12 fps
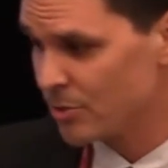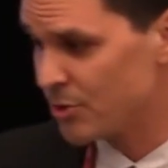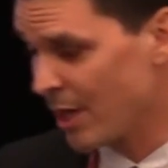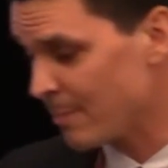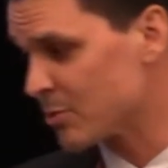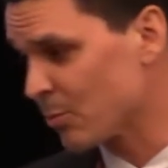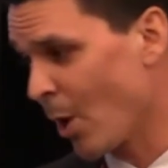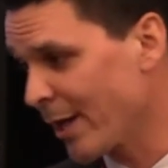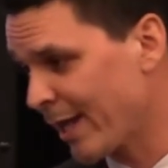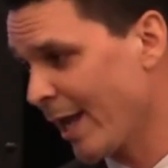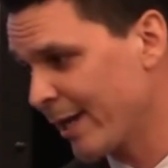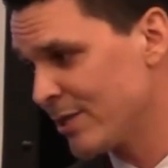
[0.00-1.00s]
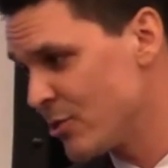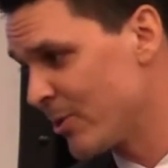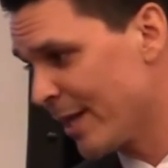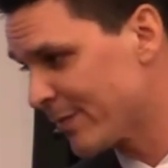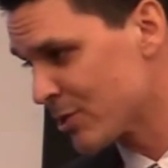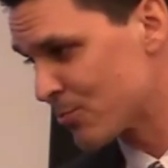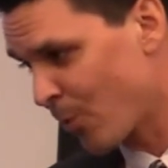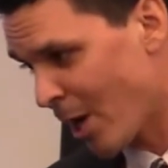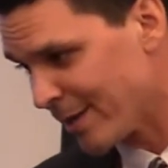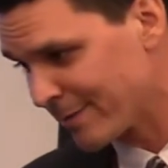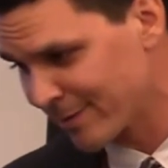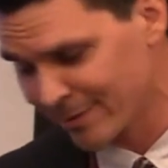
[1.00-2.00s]
"James, why can't you get this
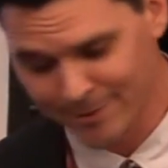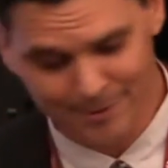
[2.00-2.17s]
right?"